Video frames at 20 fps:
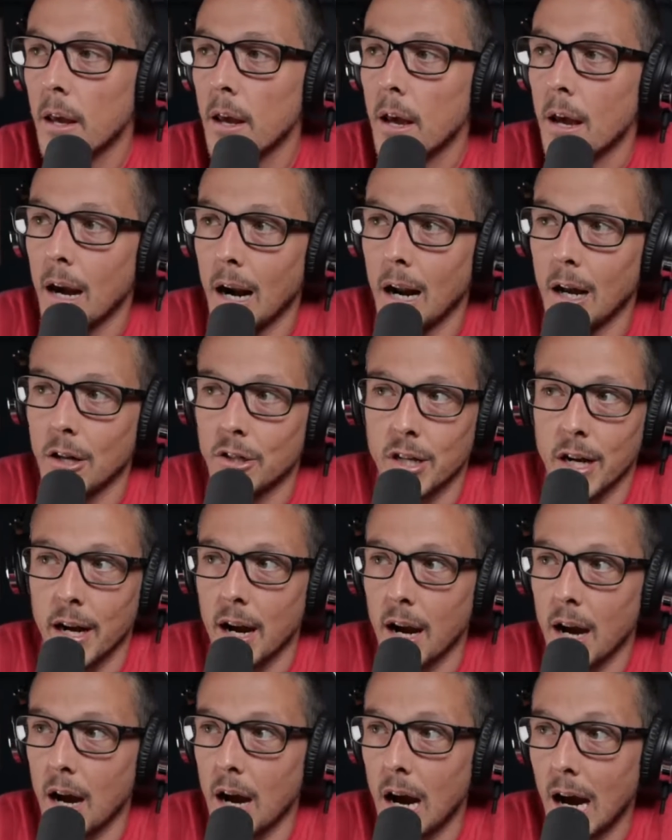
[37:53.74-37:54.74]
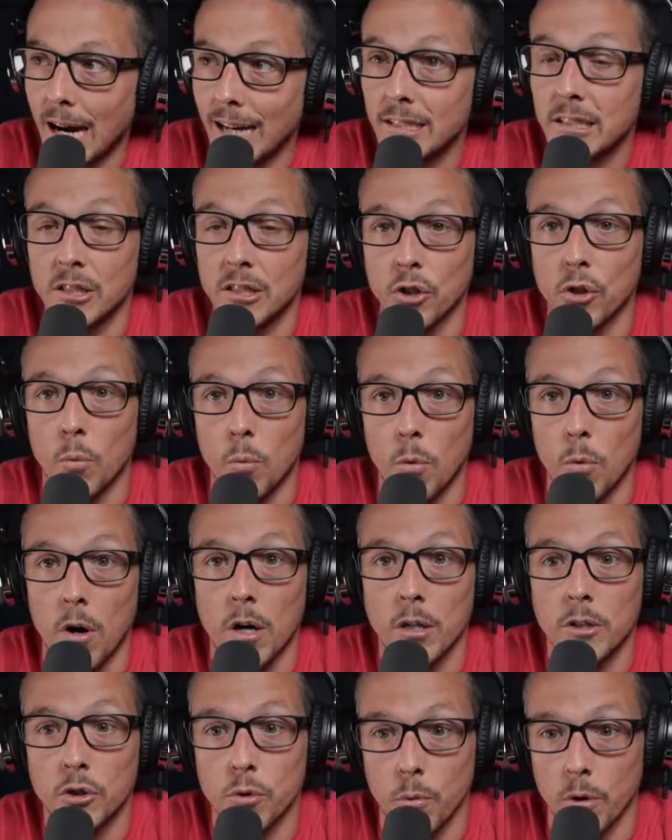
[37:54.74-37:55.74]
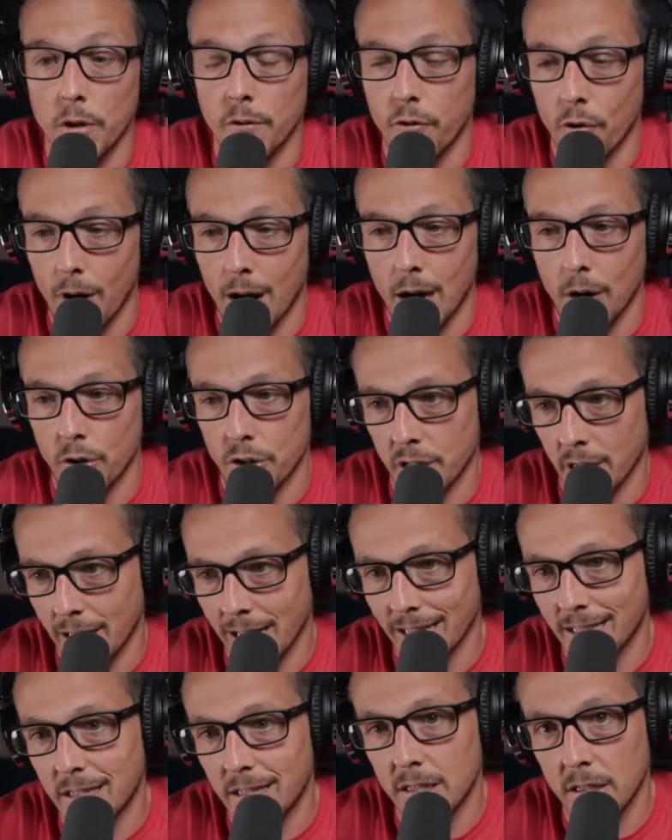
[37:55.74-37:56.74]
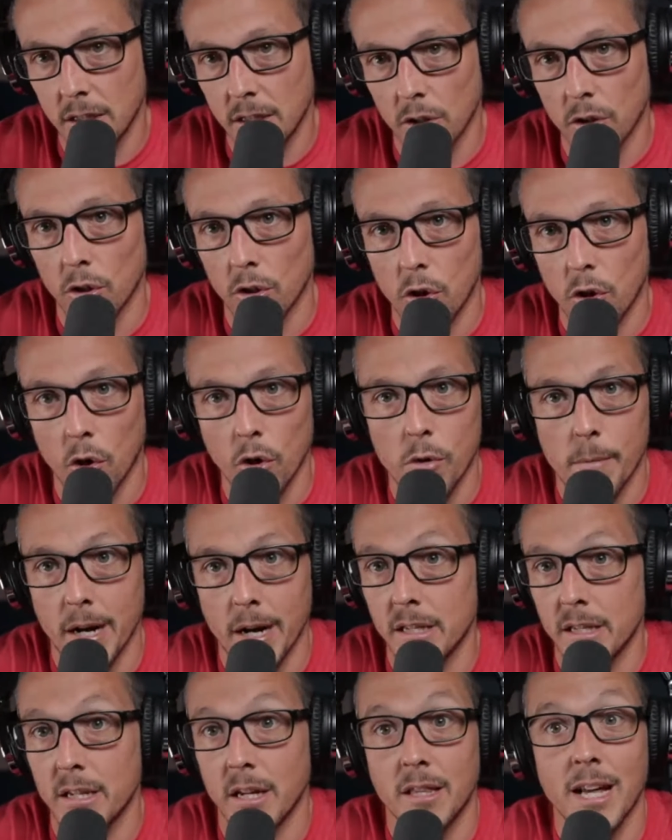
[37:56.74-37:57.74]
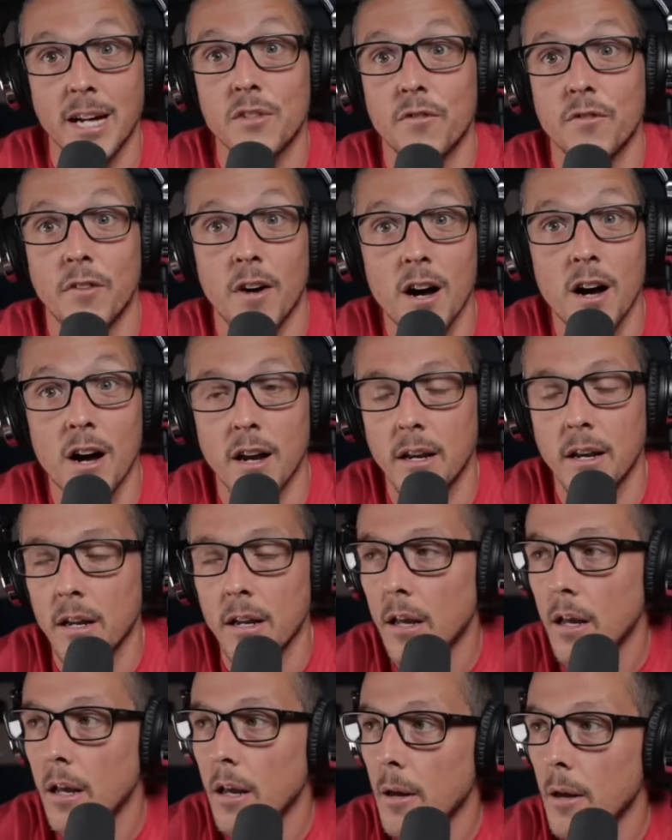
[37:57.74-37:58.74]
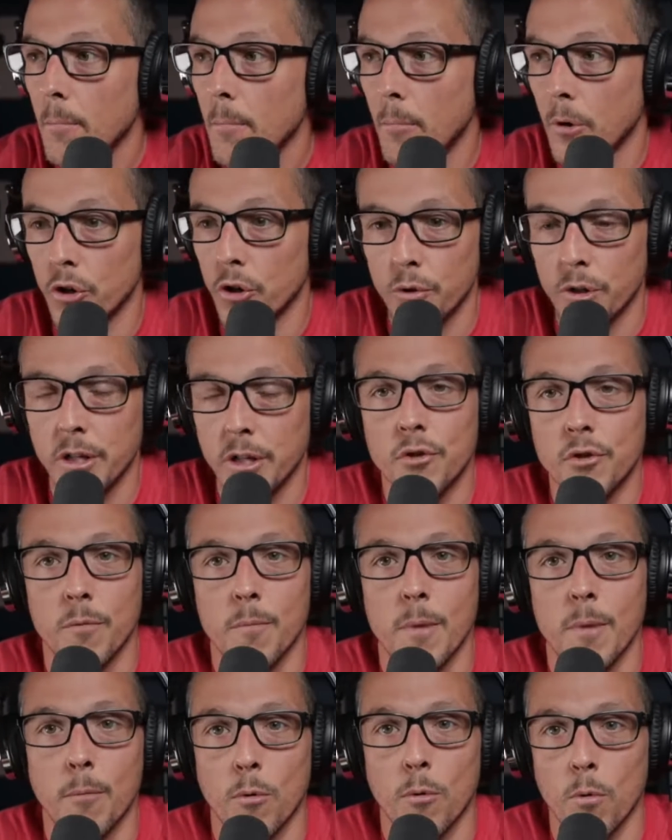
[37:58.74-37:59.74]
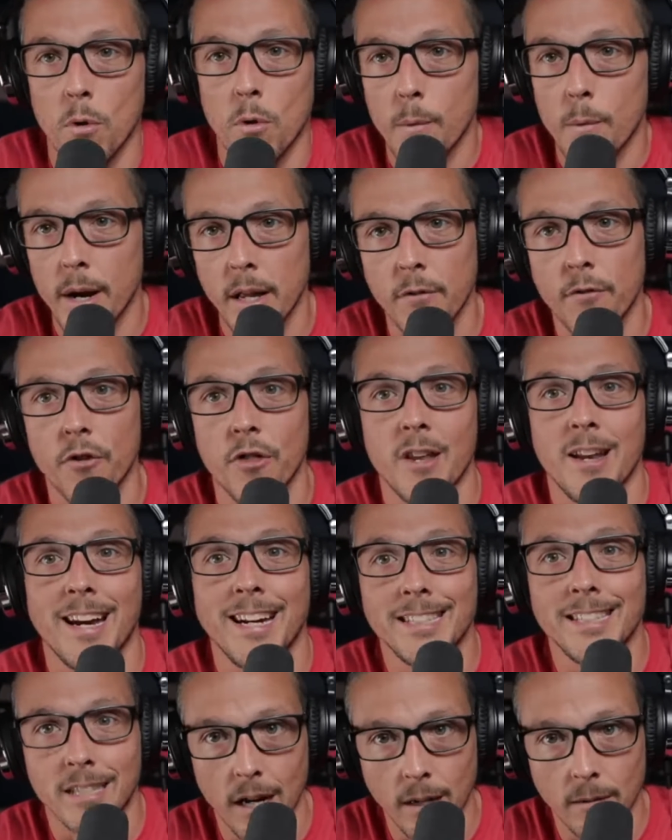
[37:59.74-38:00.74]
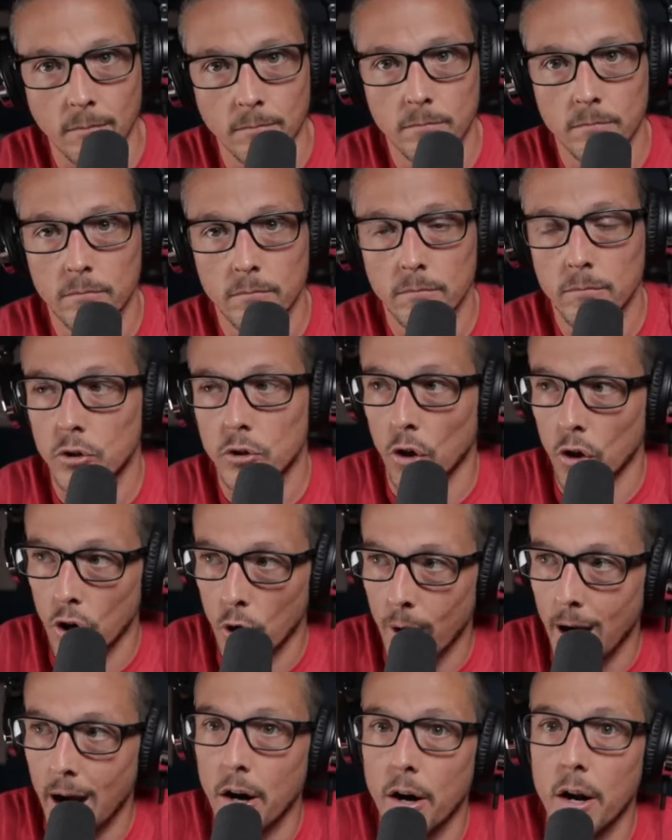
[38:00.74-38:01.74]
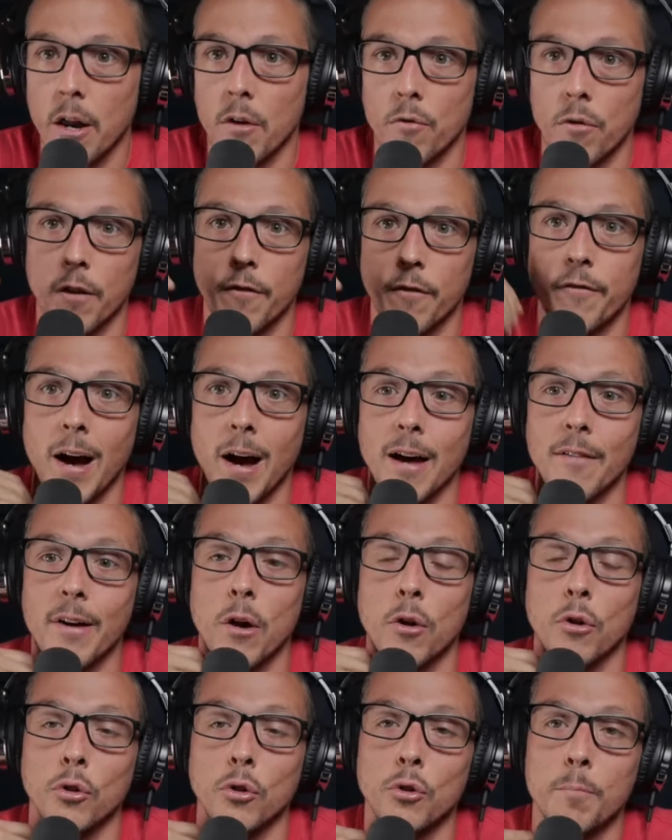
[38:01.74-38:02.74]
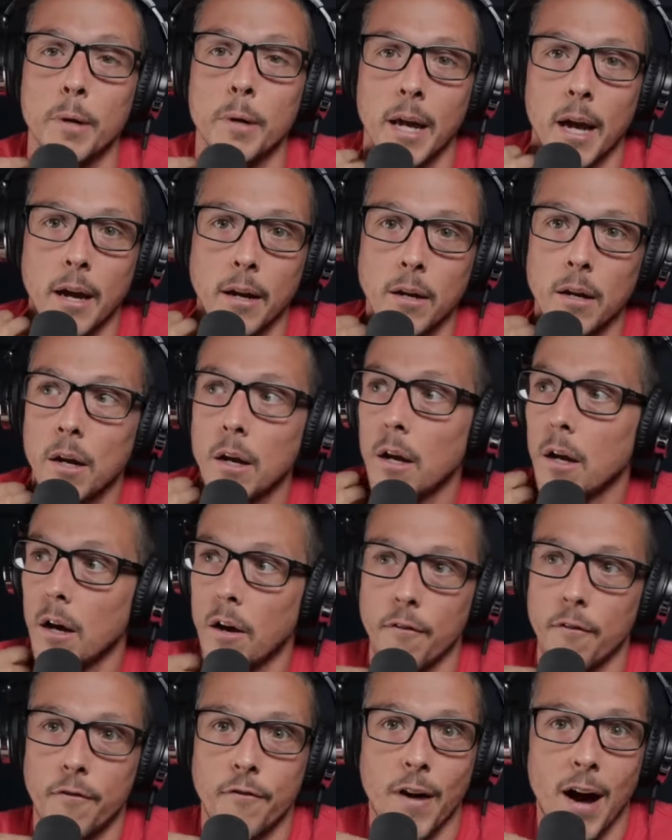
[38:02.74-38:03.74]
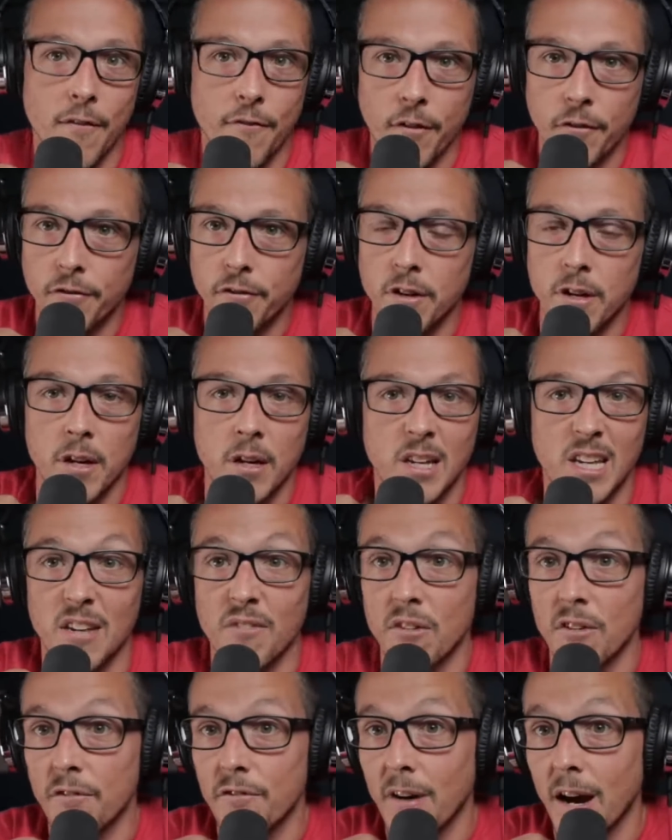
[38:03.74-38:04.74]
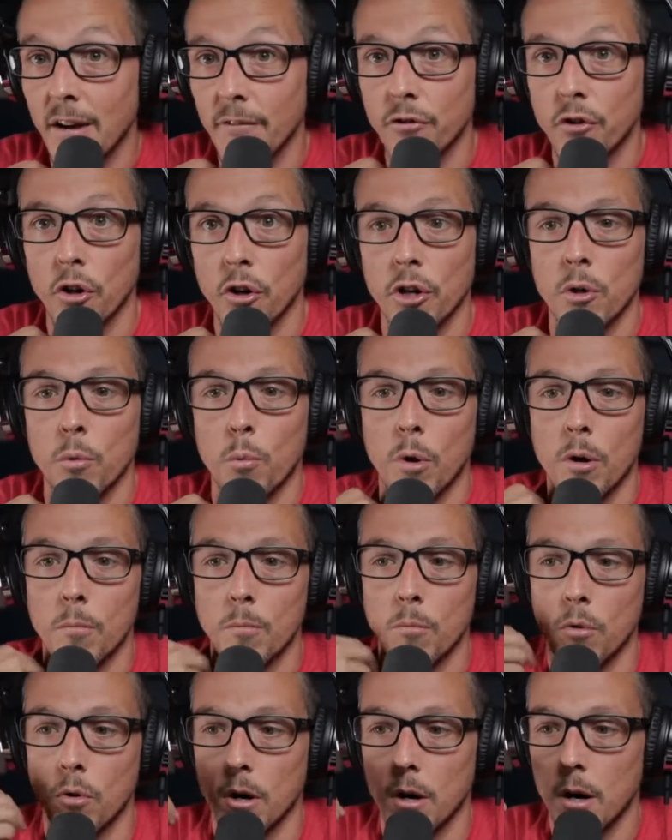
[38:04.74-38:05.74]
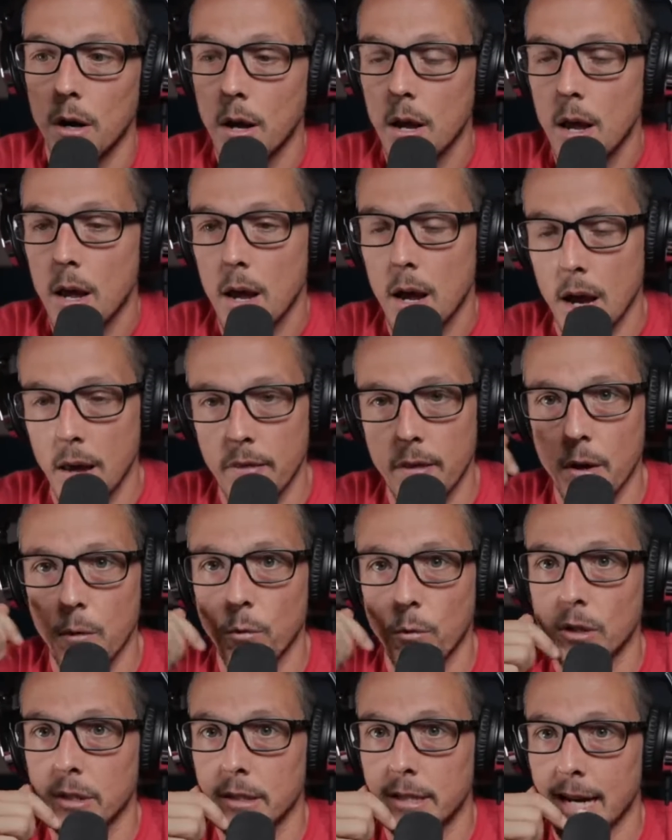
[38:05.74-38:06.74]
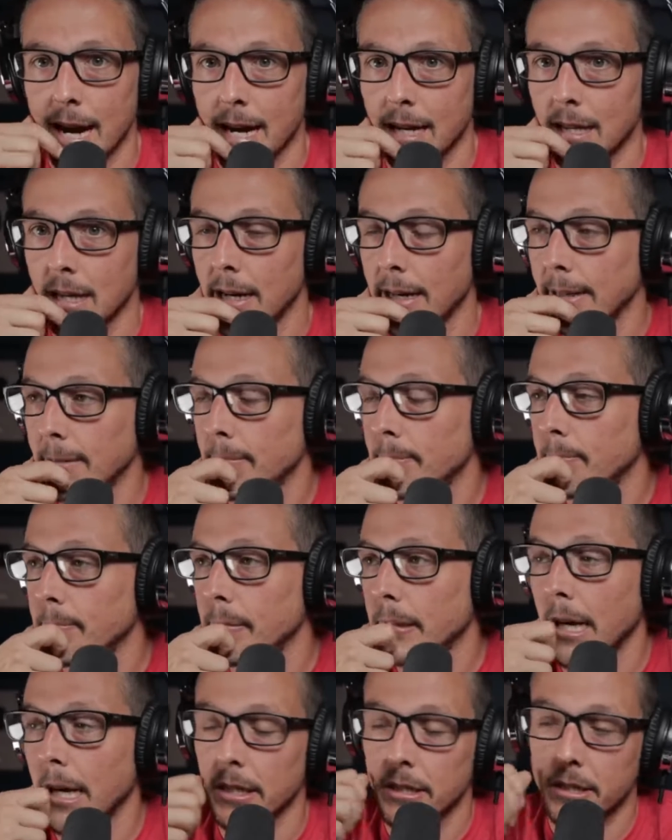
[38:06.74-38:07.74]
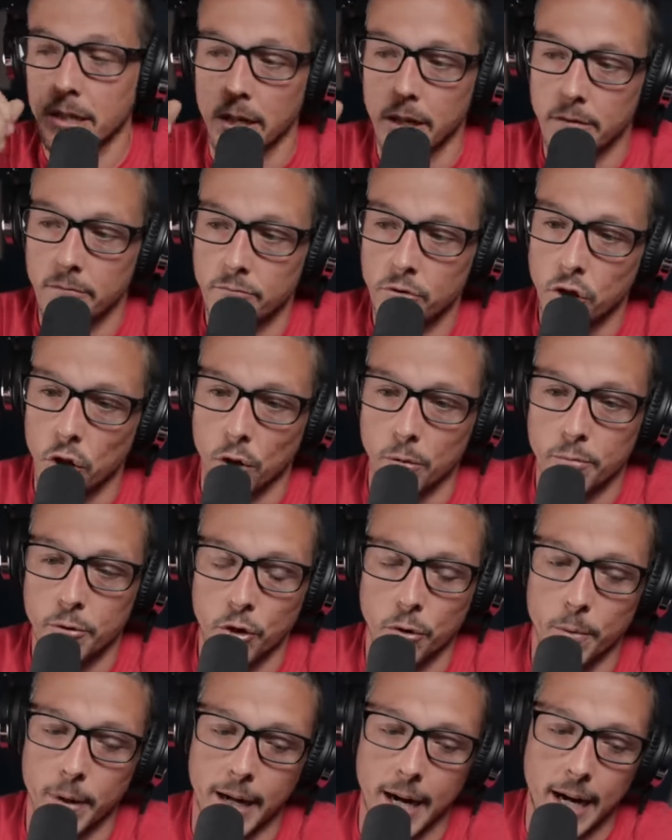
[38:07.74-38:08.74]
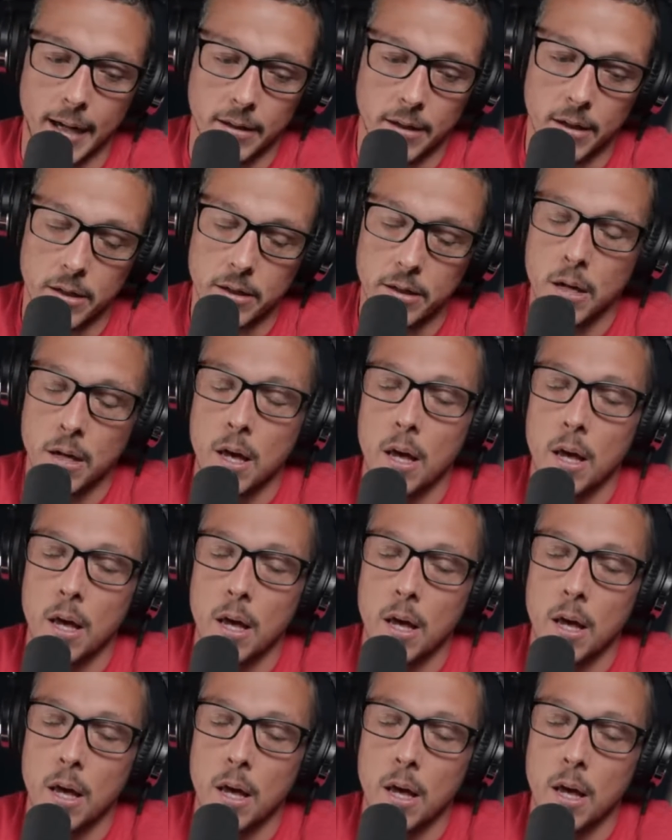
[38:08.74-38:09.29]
And I was like, I still want 24 hours. Like that's still a goal of mine. He's like, that's fine. But you need to remember we're waiting for the nighttime. So go out and run a 5-hour loop again, a 5:15, even a 5:30, one more, and then we'll attack the night. I said, dope, dude, we got this.